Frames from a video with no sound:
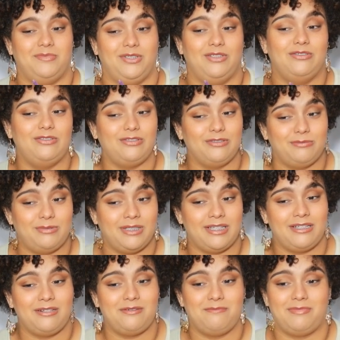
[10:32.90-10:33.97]
YouTube
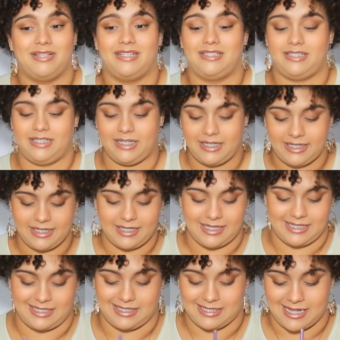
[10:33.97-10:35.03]
channel, but cheating
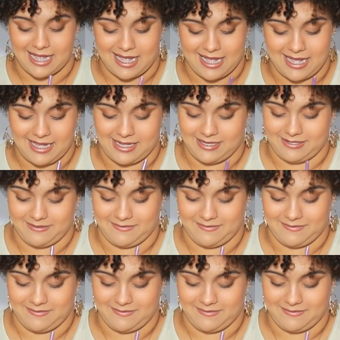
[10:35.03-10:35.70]
is not